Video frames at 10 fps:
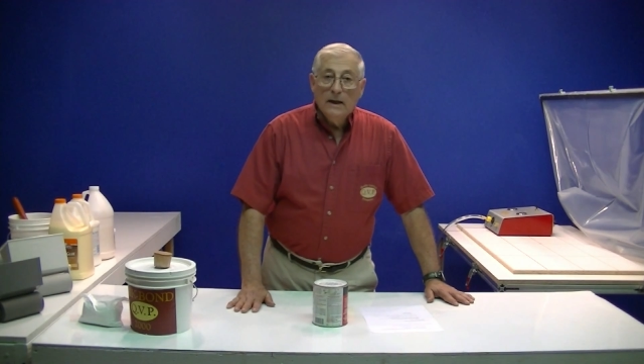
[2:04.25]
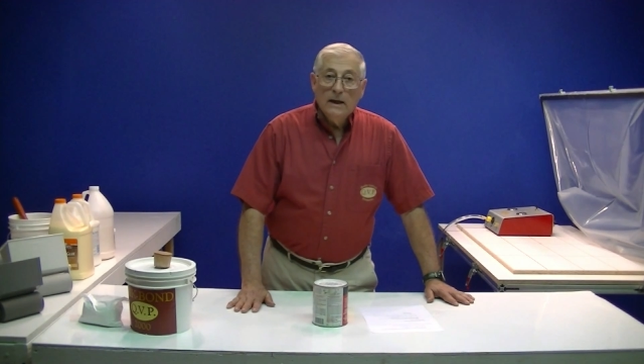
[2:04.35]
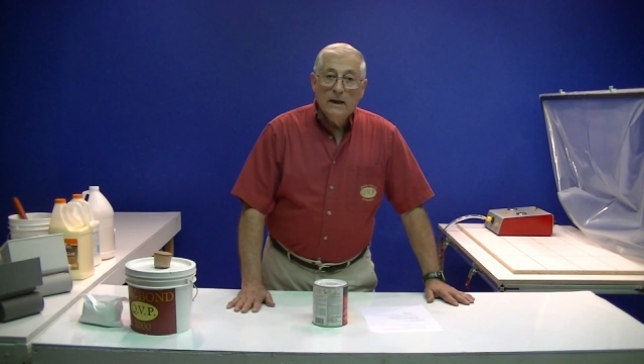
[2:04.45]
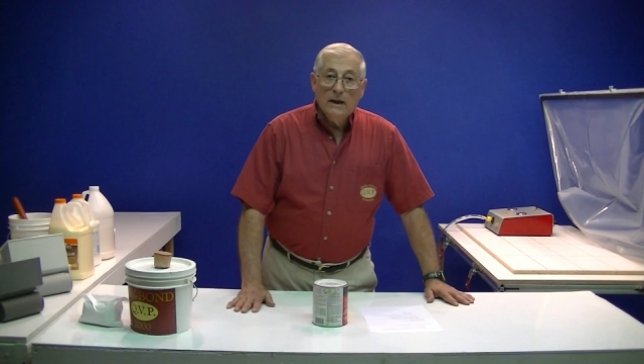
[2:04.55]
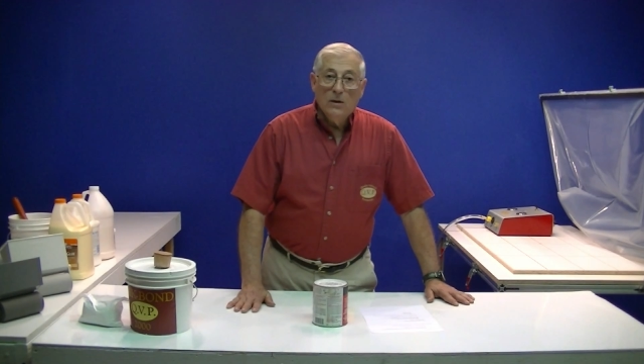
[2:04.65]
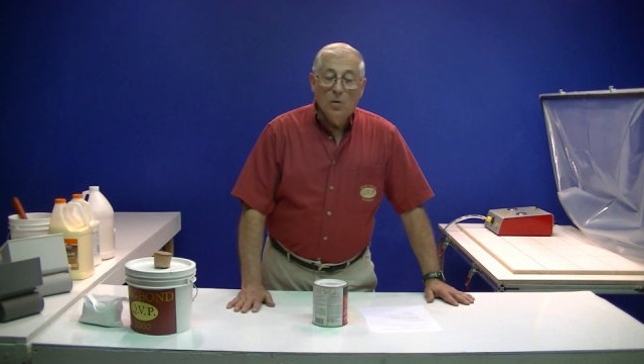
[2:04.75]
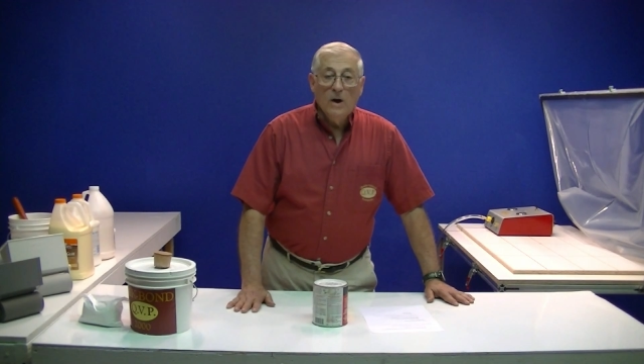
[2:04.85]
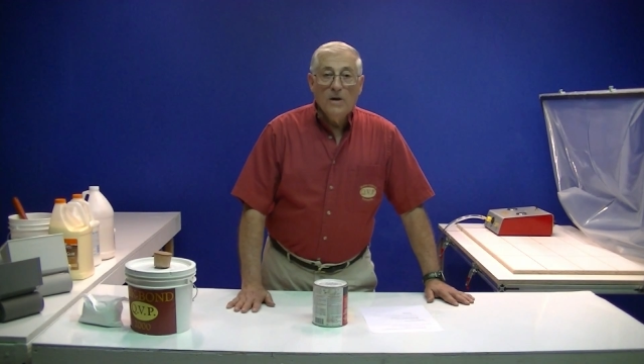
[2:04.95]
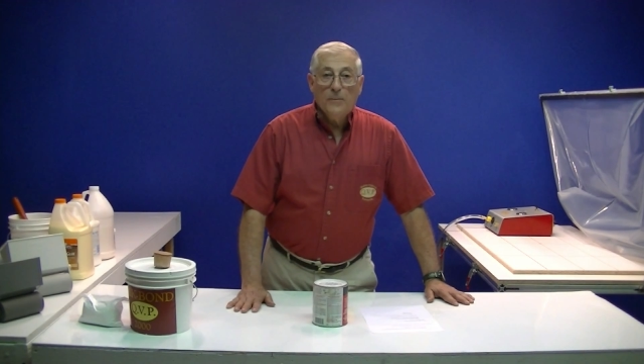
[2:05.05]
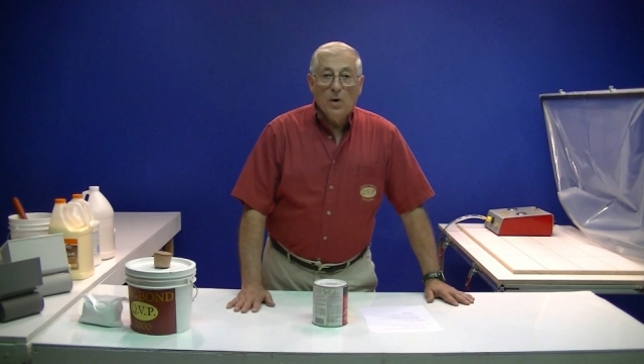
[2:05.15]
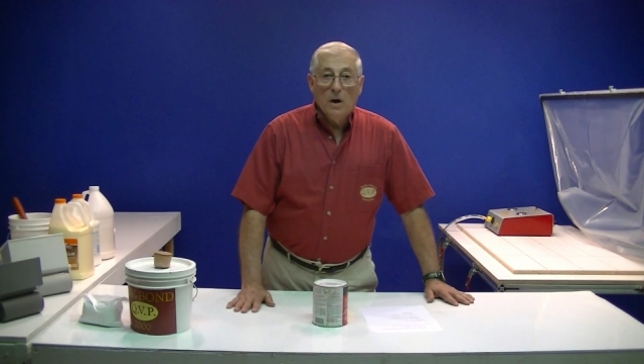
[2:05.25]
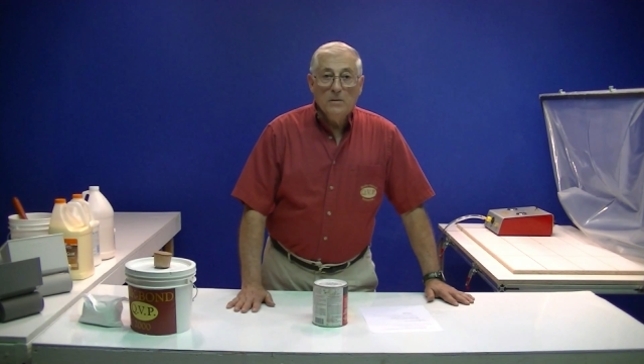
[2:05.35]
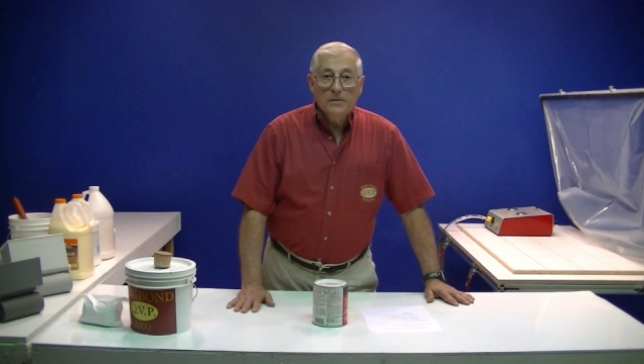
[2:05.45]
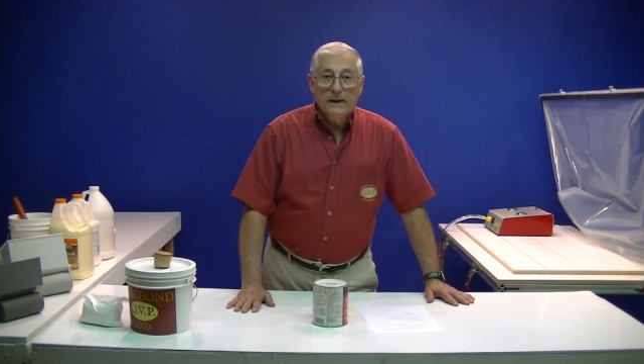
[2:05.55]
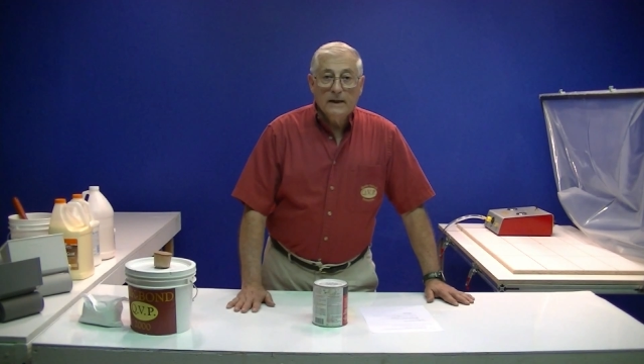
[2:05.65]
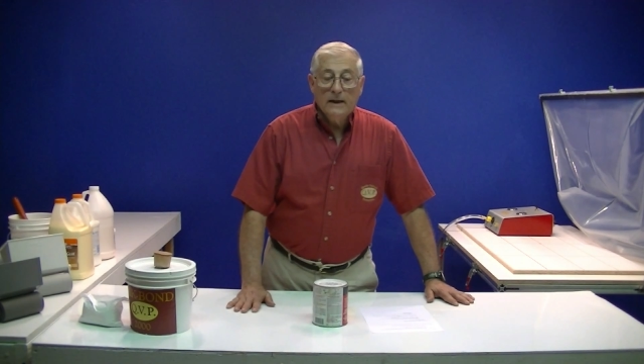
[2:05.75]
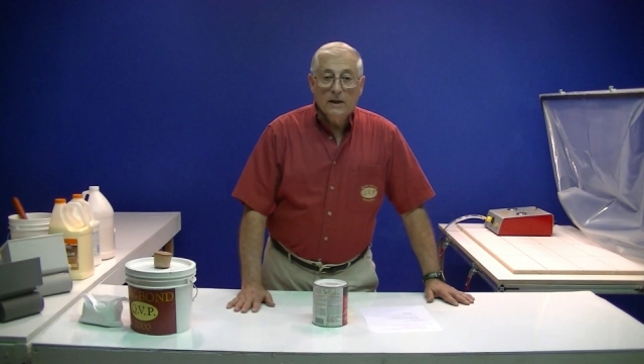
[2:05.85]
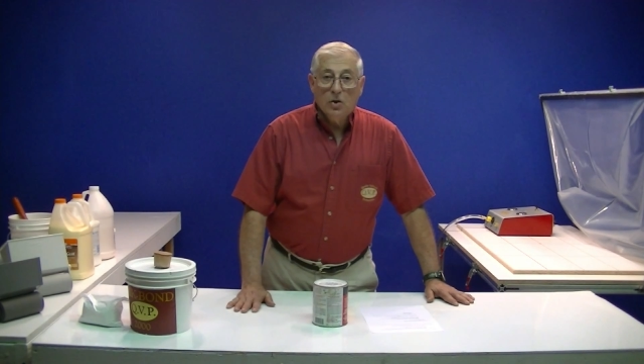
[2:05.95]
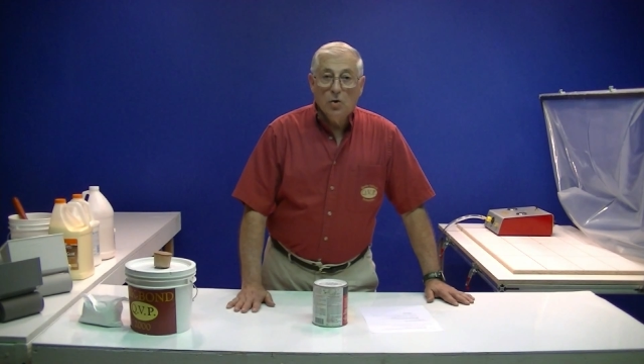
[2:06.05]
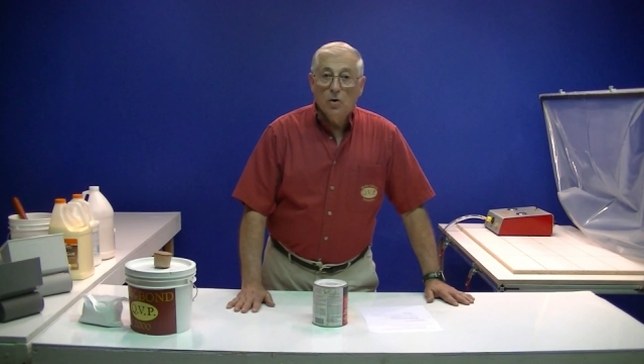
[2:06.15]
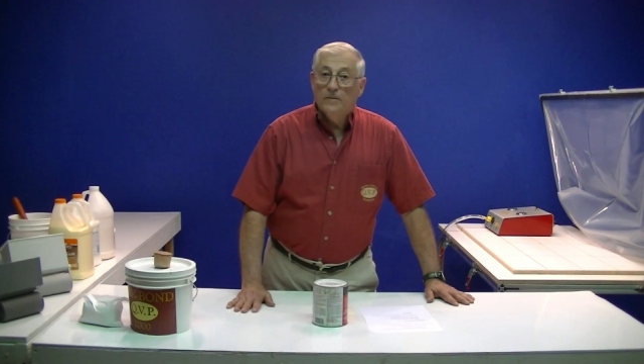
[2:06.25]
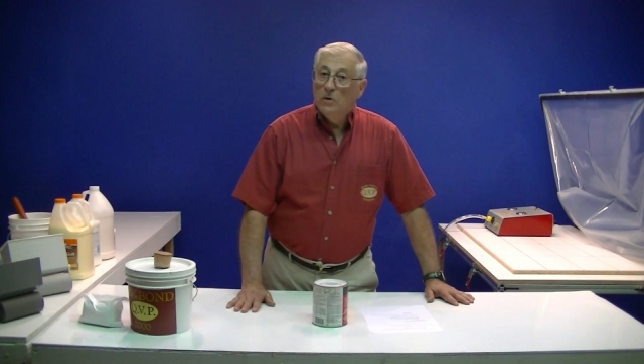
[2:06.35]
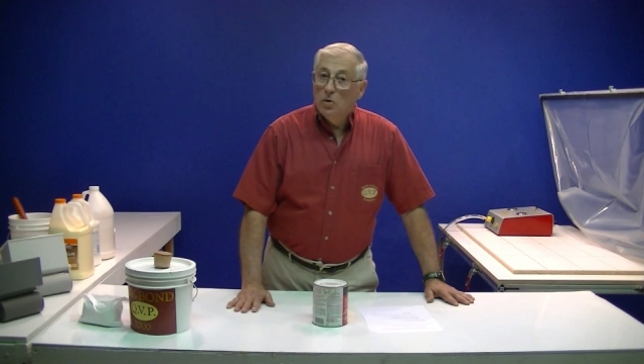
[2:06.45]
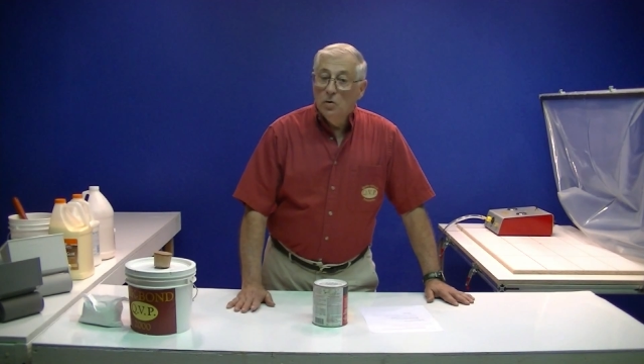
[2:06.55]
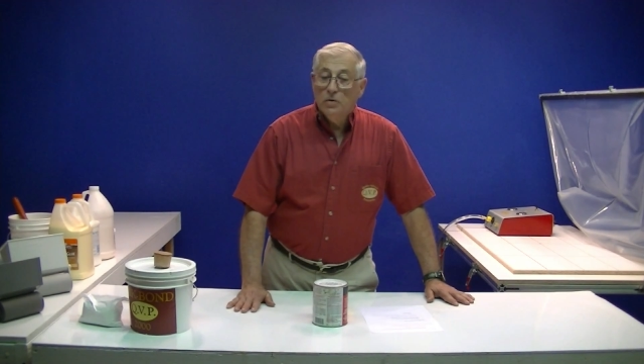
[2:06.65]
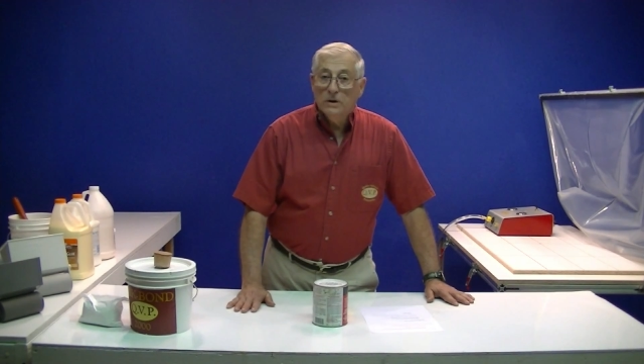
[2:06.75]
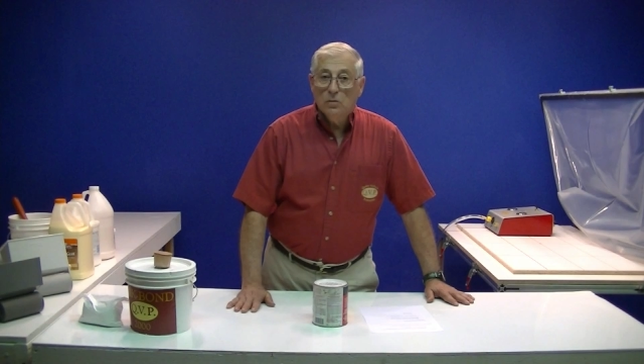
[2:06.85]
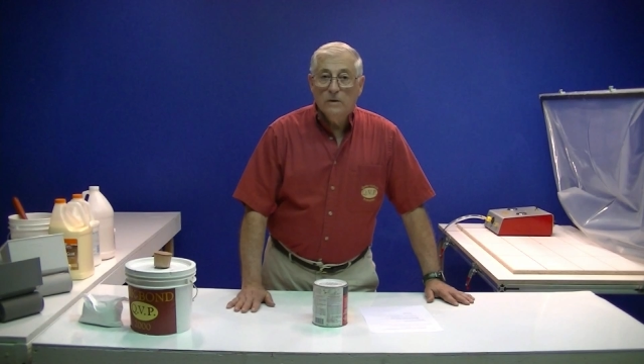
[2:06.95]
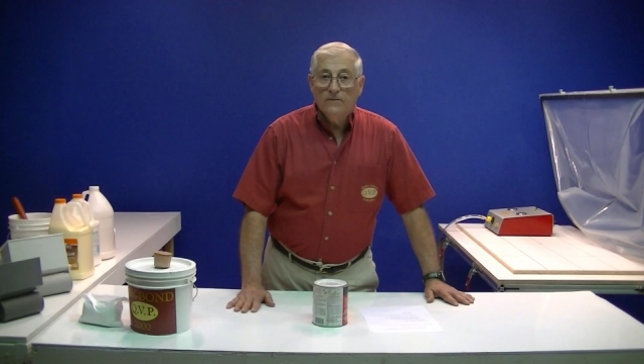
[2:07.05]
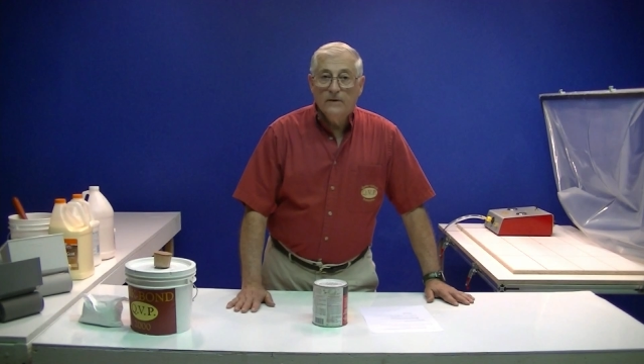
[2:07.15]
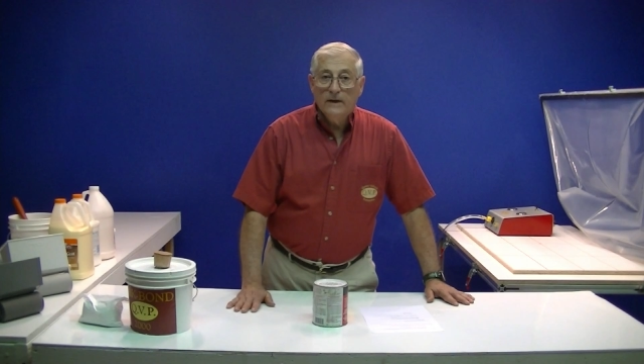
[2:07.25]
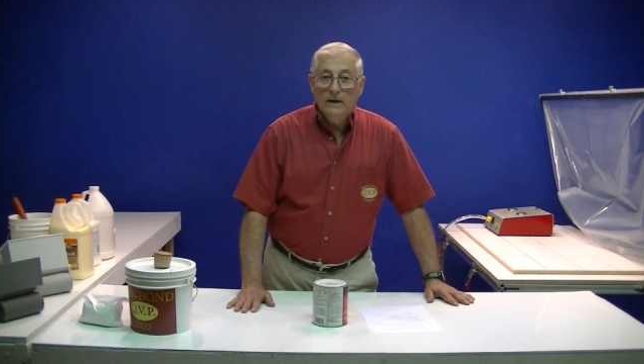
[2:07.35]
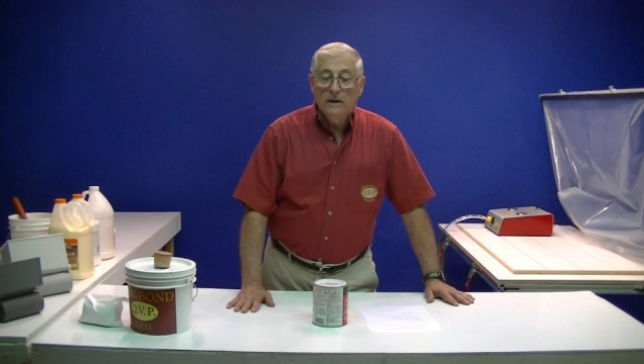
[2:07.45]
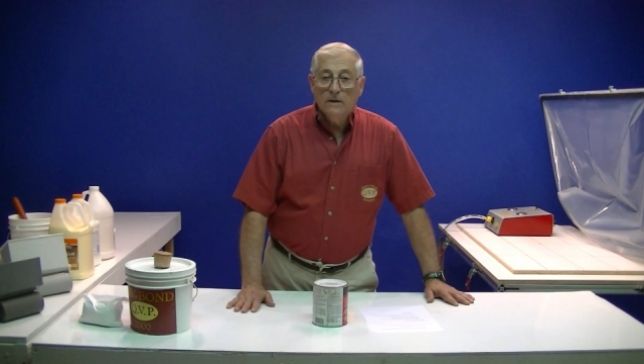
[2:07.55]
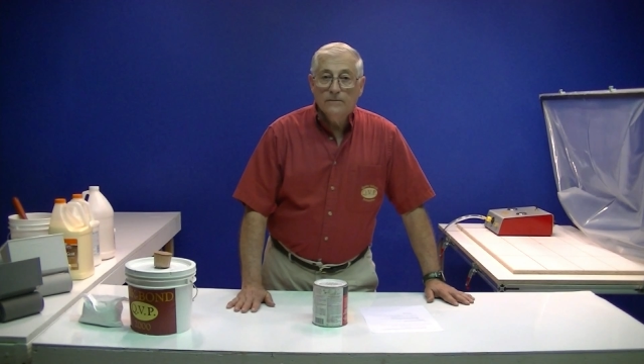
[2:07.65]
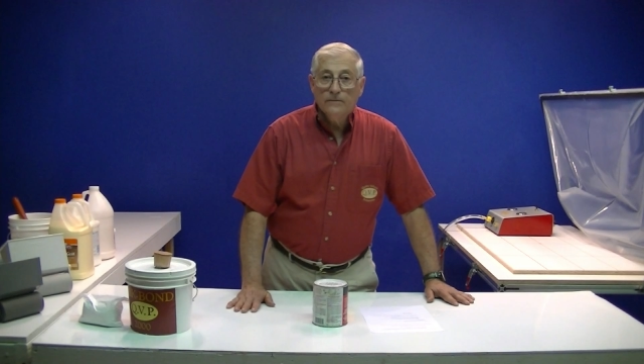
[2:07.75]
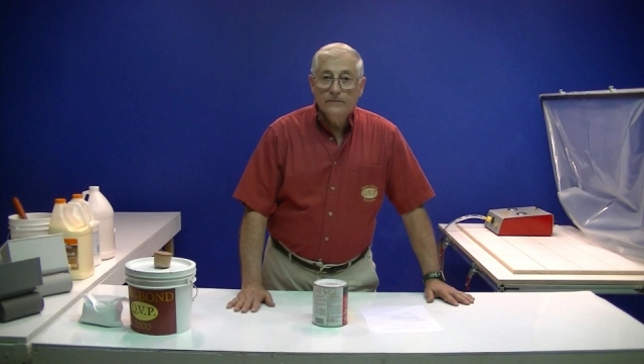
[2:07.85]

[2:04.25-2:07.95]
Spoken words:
And one of the problems that can occur if you use it with veneer